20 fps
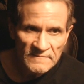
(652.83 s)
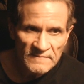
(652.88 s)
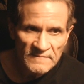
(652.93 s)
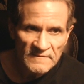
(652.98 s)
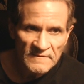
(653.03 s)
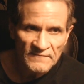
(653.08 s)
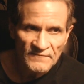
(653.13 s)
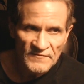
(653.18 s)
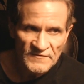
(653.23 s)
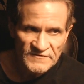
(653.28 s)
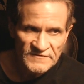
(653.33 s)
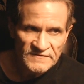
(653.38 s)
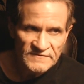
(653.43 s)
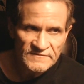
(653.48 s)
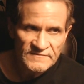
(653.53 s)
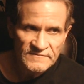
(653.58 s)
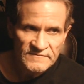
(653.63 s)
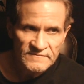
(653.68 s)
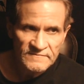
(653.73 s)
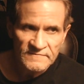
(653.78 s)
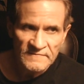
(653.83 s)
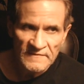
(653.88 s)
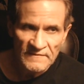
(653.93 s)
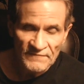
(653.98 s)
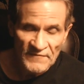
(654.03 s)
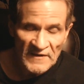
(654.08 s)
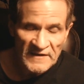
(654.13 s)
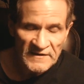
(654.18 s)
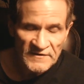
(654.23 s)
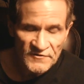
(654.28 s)
if
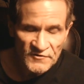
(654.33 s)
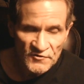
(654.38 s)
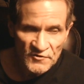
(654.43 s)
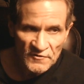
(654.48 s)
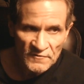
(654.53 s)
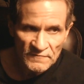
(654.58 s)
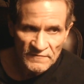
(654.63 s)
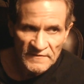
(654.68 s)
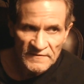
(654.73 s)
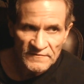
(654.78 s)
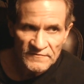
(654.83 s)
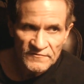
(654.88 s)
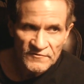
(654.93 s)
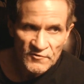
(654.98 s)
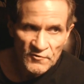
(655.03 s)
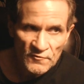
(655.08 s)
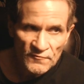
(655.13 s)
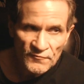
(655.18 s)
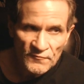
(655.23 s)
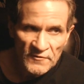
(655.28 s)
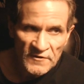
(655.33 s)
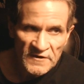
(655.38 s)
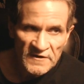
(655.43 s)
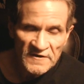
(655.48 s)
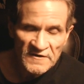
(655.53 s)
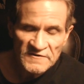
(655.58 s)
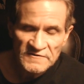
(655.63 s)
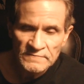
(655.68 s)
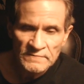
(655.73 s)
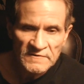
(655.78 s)
they can do it within 2 or 3
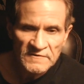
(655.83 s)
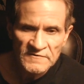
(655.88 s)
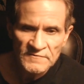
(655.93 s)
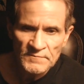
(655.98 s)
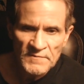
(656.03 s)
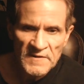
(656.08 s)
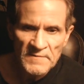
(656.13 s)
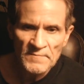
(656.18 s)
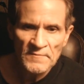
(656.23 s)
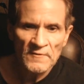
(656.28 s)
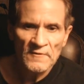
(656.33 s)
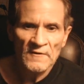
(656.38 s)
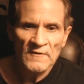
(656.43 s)
years, because people,